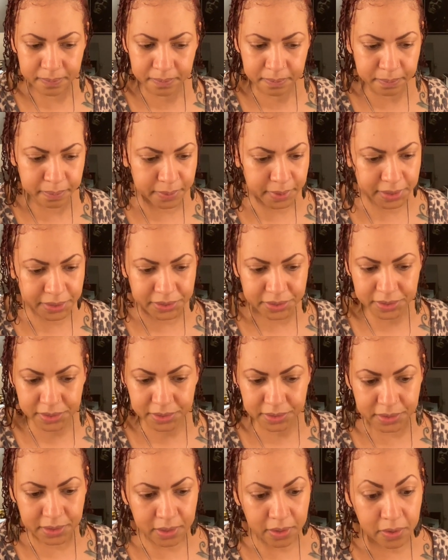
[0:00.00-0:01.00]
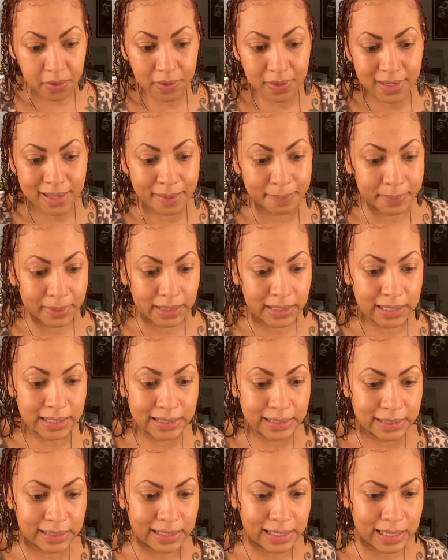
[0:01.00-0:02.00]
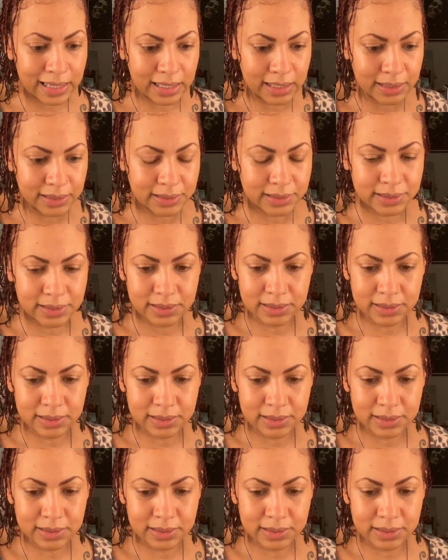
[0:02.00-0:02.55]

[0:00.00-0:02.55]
brushes, y'all. I mean, a lot.